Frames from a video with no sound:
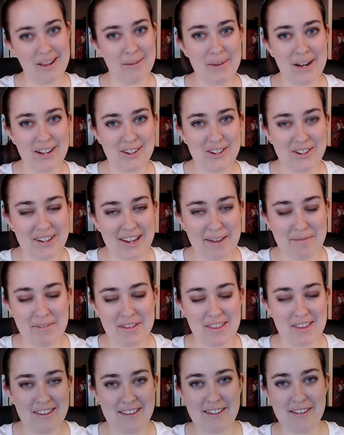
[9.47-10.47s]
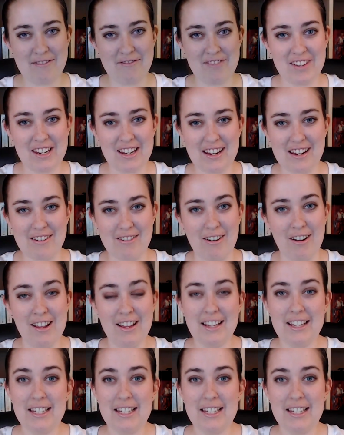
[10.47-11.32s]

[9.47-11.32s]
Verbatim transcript: coming at you again with another video.